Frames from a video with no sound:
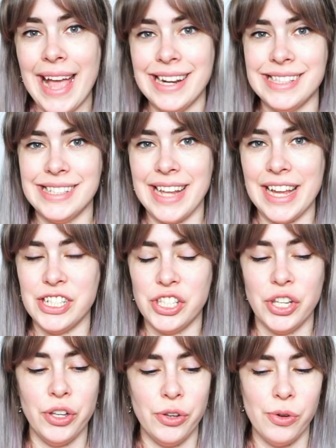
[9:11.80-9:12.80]
And it's day
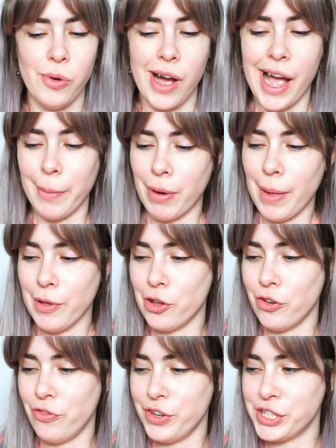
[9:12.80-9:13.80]
two. I probably
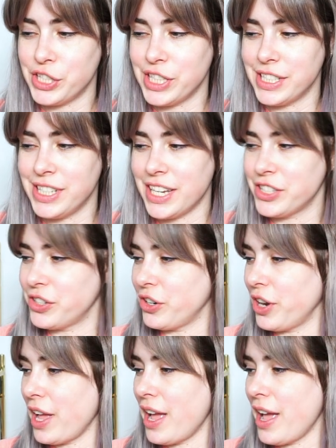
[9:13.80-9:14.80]
could have finished this
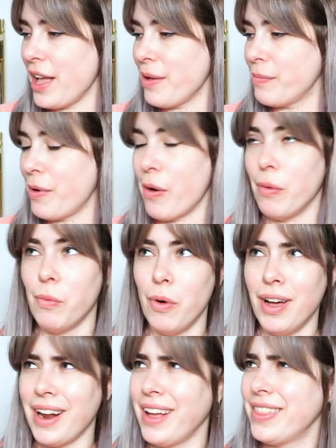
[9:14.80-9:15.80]
yesterday, but
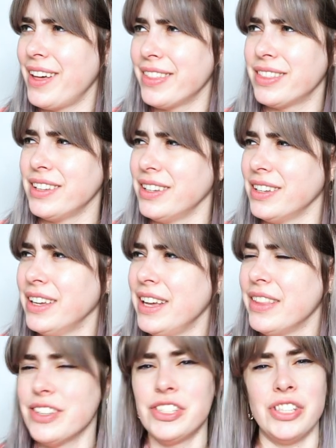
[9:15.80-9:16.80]
one, I thought the,
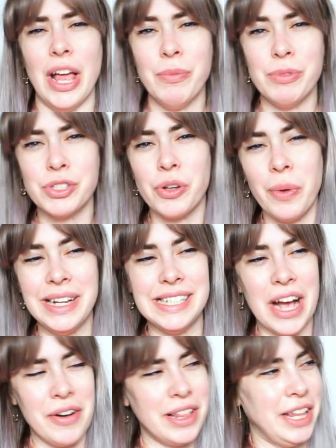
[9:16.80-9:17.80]
the sun was going
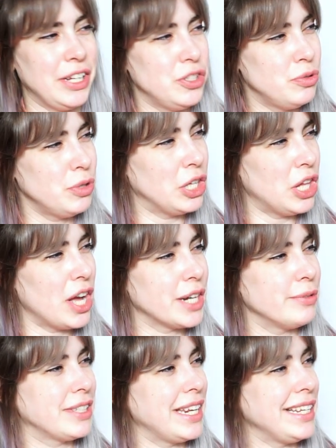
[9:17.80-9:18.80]
down at like two o'clock and
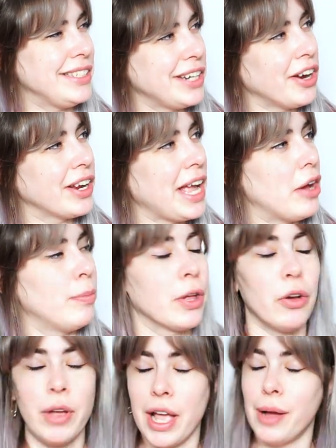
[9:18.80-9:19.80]
it was getting dark out. I'm
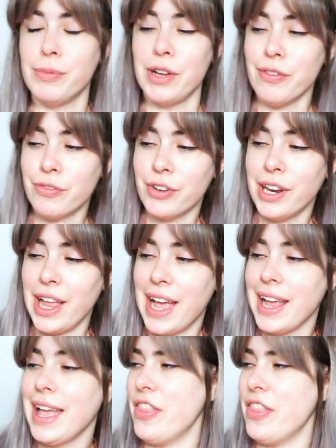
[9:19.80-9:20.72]
like, okay, I'm done for today.